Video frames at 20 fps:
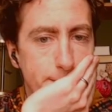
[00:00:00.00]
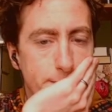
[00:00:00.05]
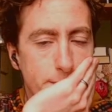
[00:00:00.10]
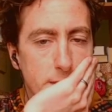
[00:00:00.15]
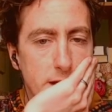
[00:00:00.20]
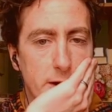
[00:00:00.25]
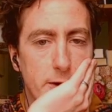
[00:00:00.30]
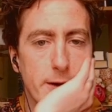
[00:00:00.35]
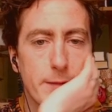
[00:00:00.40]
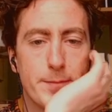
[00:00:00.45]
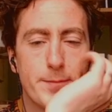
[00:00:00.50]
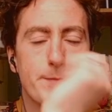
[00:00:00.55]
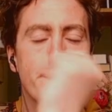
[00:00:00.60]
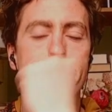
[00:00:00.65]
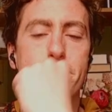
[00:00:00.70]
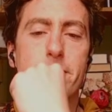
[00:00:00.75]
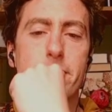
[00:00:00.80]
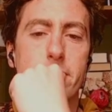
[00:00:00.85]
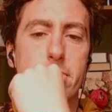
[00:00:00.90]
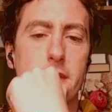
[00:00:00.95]
Alright.
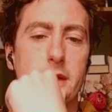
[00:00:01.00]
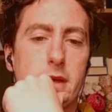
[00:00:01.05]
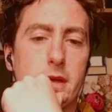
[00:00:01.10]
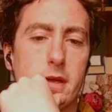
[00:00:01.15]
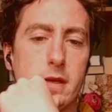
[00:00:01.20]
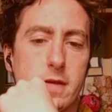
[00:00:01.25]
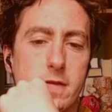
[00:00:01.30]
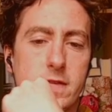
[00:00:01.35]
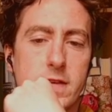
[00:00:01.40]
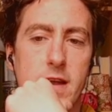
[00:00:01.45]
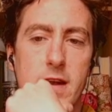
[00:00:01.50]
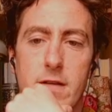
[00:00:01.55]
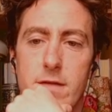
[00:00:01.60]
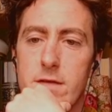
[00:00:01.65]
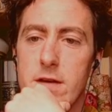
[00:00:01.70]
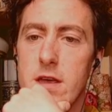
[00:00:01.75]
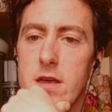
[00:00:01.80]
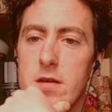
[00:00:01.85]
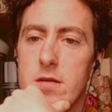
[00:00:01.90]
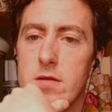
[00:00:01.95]
C'est la
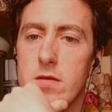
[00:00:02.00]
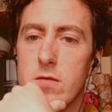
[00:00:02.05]
vie.